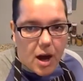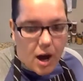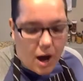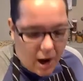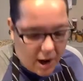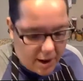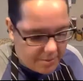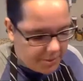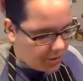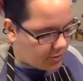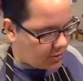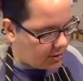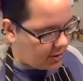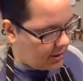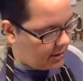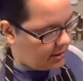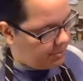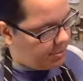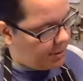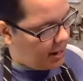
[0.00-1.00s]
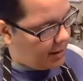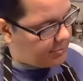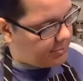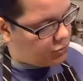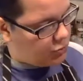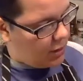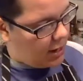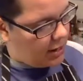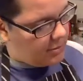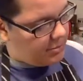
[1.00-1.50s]
I'm using Bob's
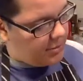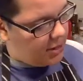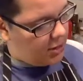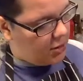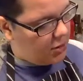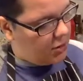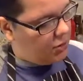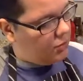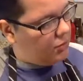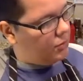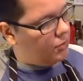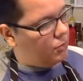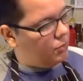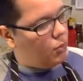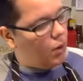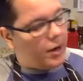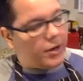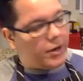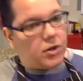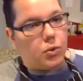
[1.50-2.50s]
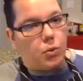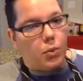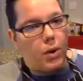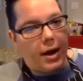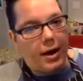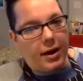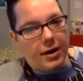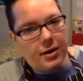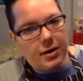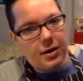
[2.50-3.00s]
Red Mill
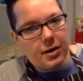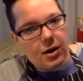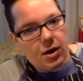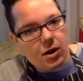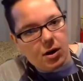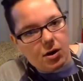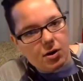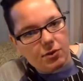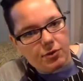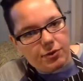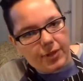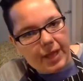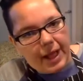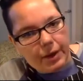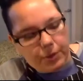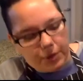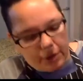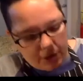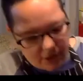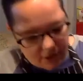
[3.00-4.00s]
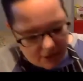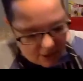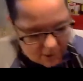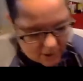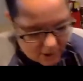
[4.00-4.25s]
1-to-1 flour.